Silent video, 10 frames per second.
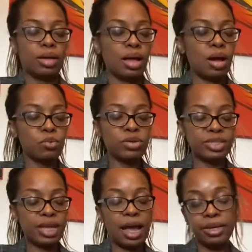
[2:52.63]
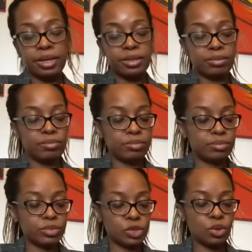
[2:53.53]
I will tie it
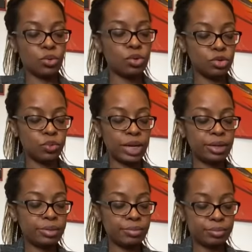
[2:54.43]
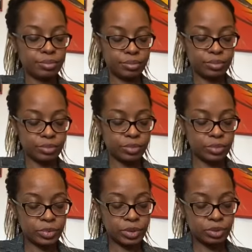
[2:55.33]
the old way.
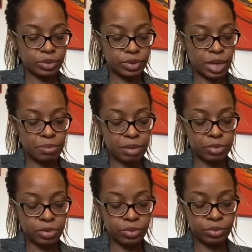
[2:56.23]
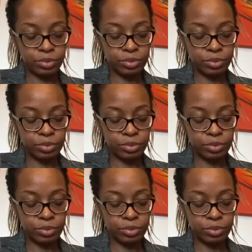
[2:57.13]
Tie my balloon